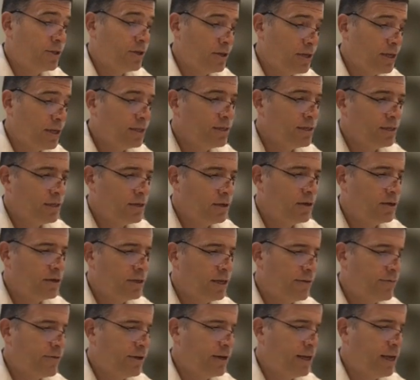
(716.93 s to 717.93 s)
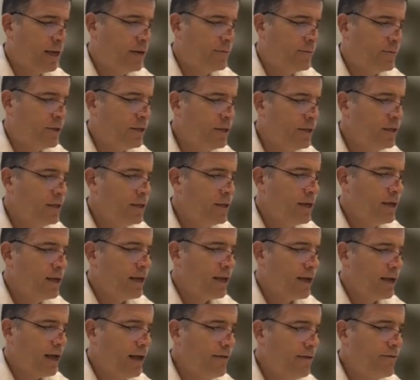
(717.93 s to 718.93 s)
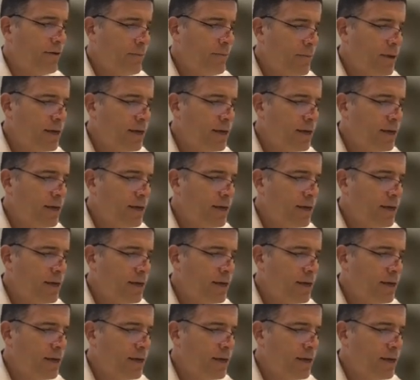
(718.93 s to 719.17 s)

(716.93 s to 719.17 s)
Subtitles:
not an animal, so